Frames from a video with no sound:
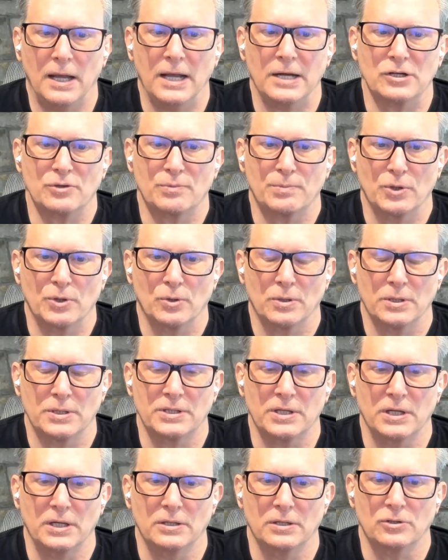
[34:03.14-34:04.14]

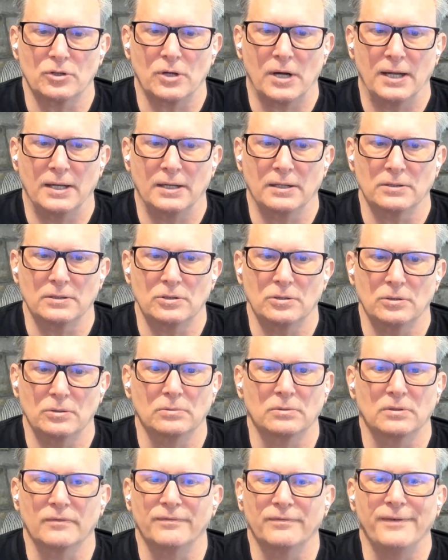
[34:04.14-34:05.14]
entrepreneurs in trying
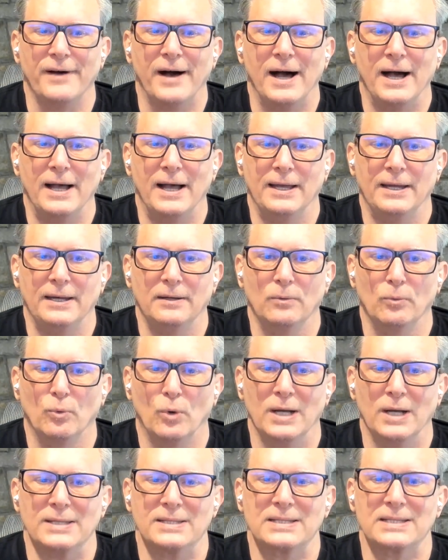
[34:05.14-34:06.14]
to define
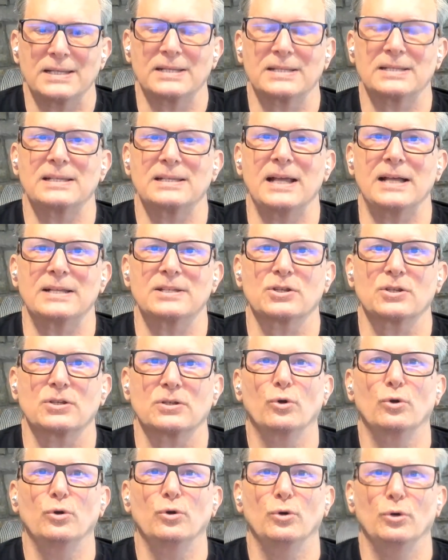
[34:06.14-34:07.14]
what success
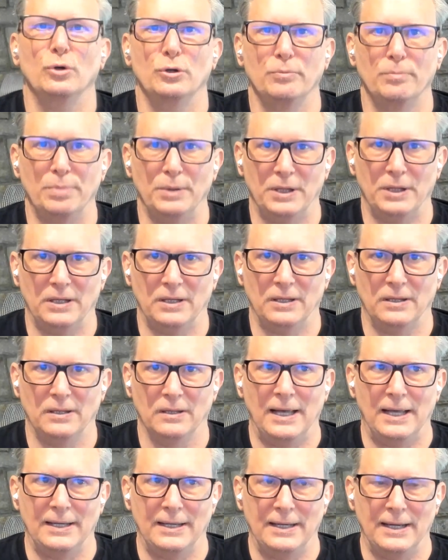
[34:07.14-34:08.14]
could be
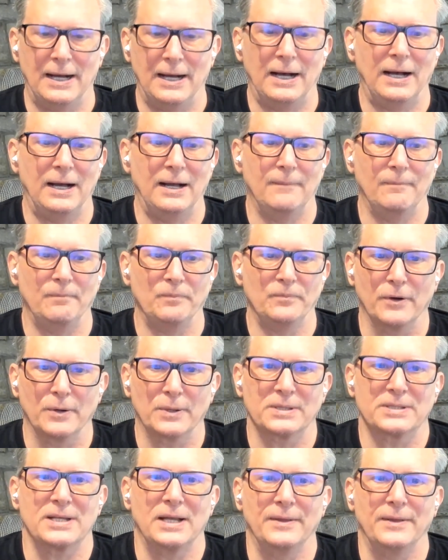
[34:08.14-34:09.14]
and not
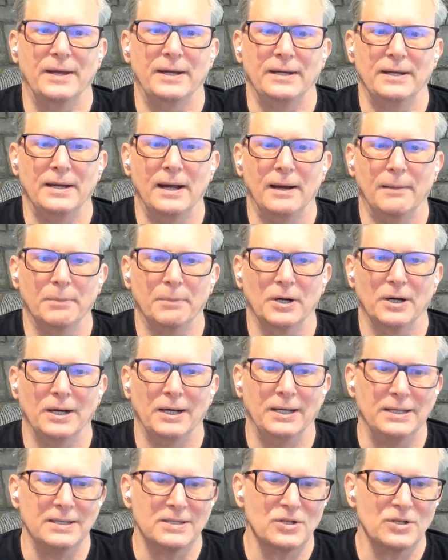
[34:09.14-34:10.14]
focus on that number?
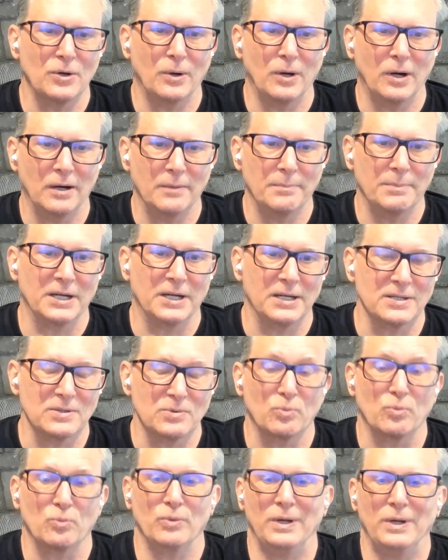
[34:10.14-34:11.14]
And it's so hard
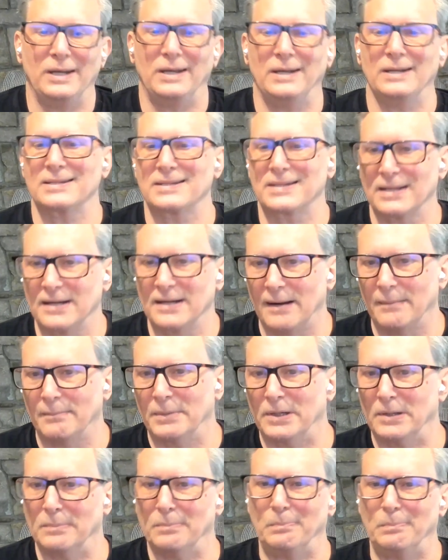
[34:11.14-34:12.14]
because it is the
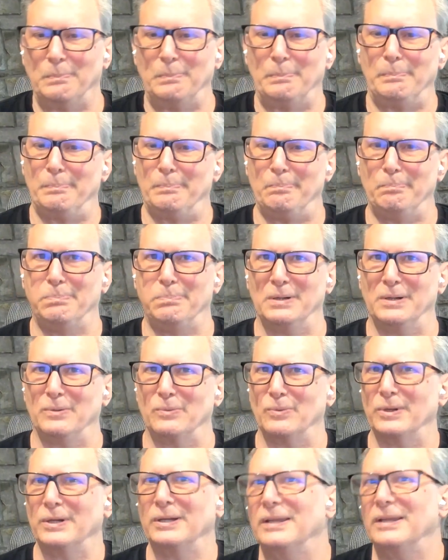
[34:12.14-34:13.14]
number, but it
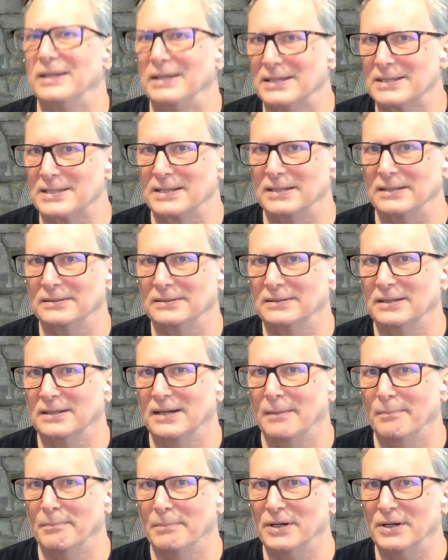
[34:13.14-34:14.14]
really isn't the
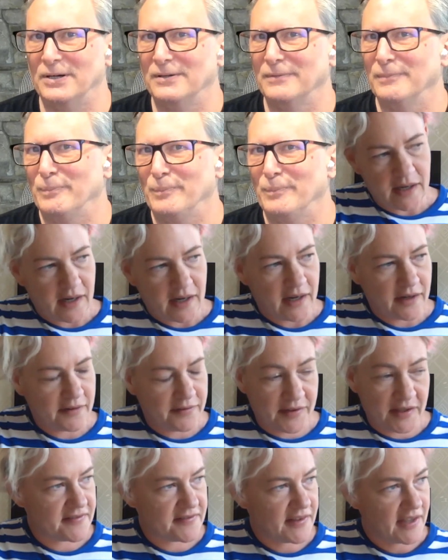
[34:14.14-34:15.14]
number. I
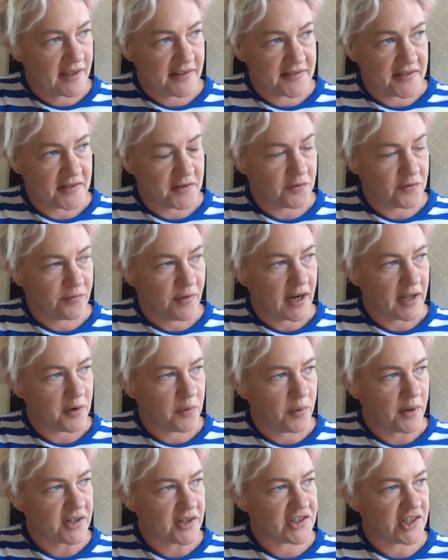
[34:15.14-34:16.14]
think that's a great
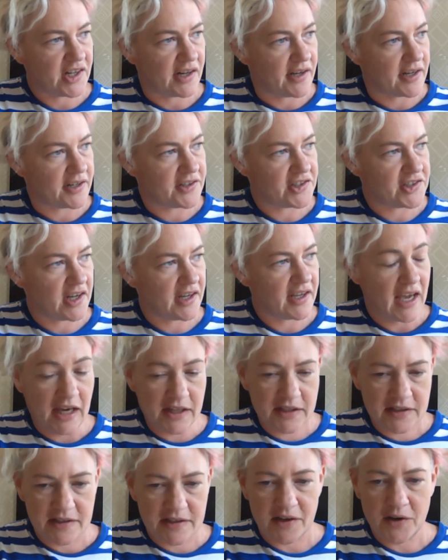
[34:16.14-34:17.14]
question, AJ,
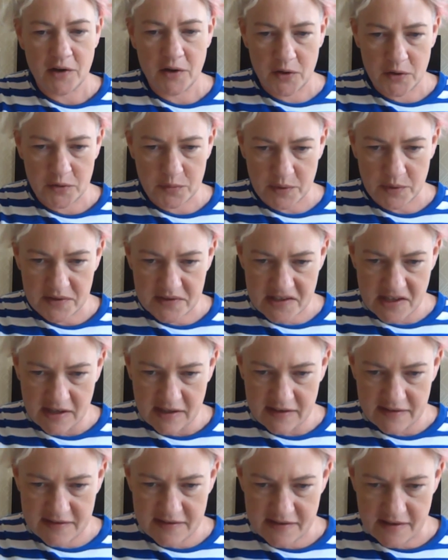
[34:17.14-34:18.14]
and a hard one to
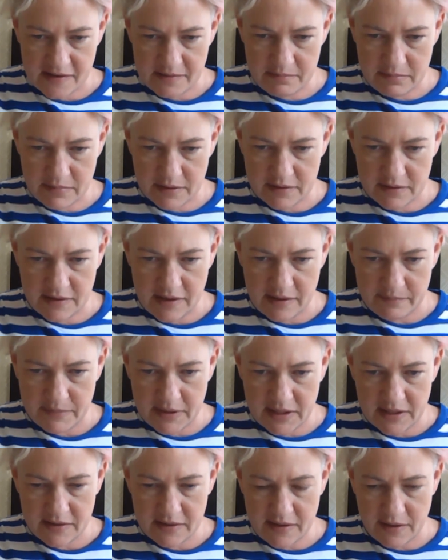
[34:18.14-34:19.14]
answer, but let
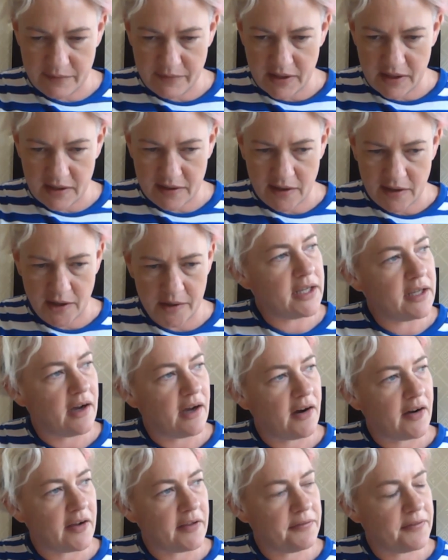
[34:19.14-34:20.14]
me give it a go.
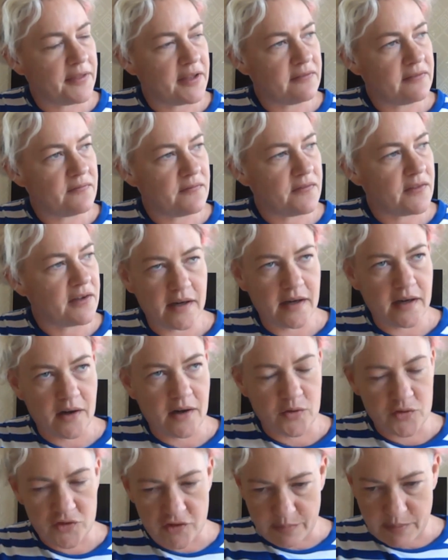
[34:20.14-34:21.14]
I think that
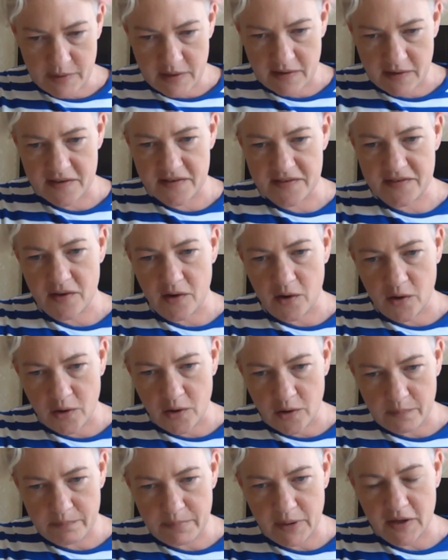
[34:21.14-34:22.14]
entrepreneurs
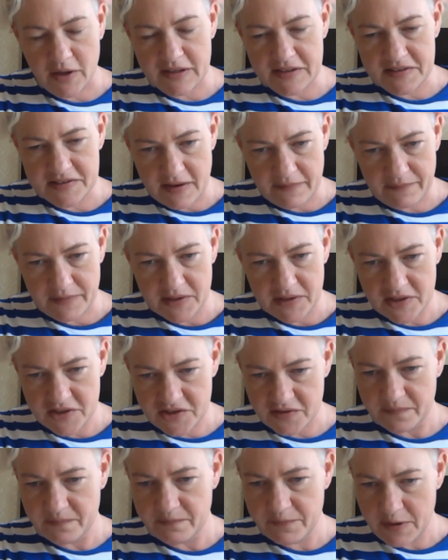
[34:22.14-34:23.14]
are, by
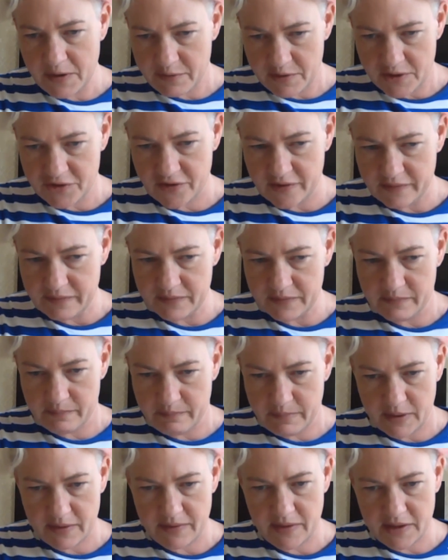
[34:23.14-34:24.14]
definition, very driven
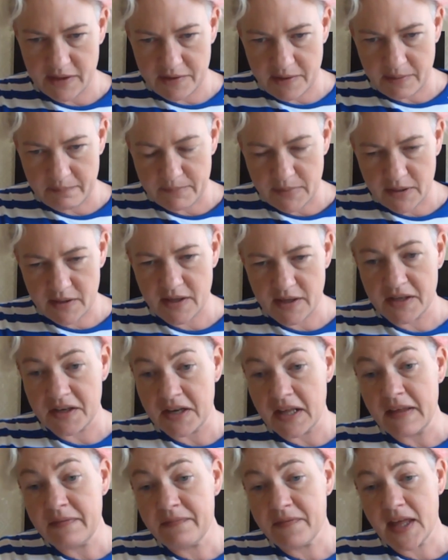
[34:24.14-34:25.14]
by that number and
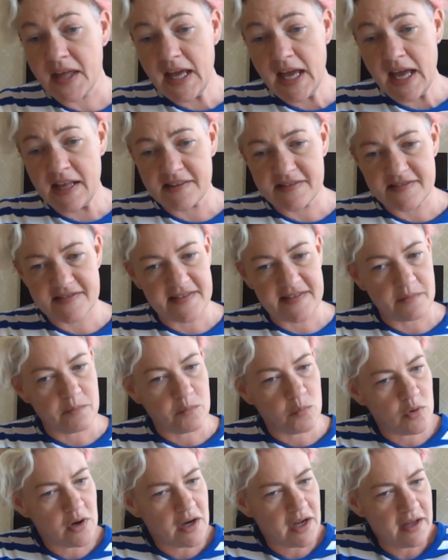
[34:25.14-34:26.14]
in their head
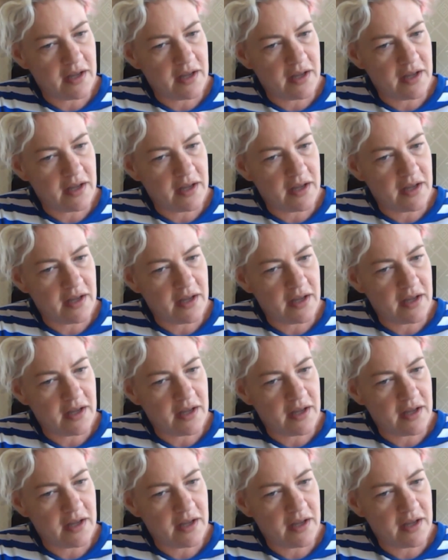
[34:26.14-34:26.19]
somewhere,